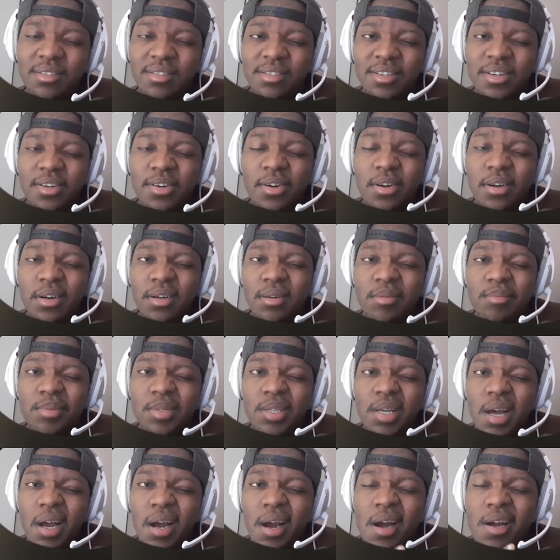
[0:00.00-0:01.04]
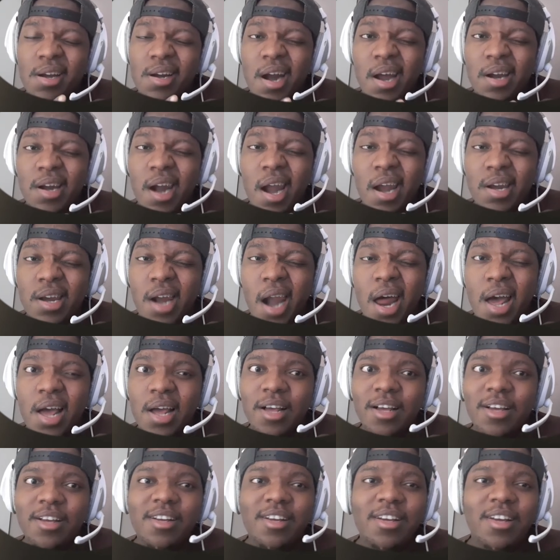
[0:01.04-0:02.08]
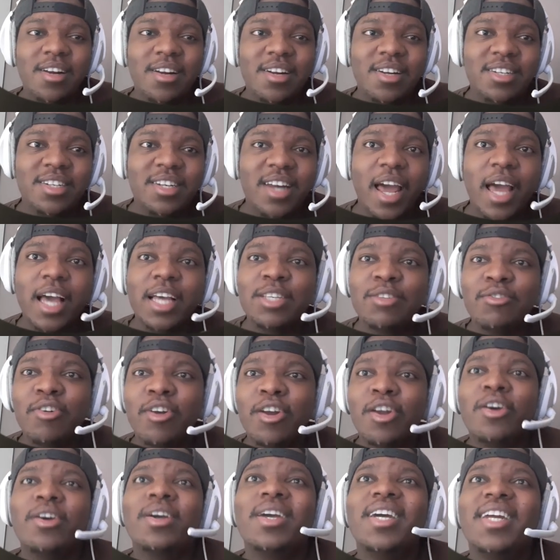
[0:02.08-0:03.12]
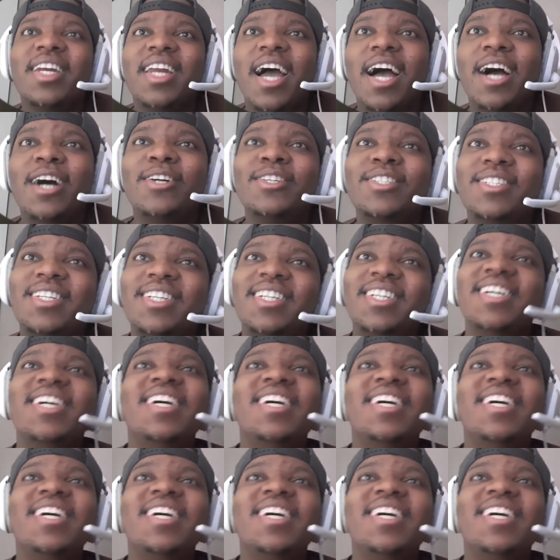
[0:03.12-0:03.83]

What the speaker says: You know what I'm saying? Thanks for looking out.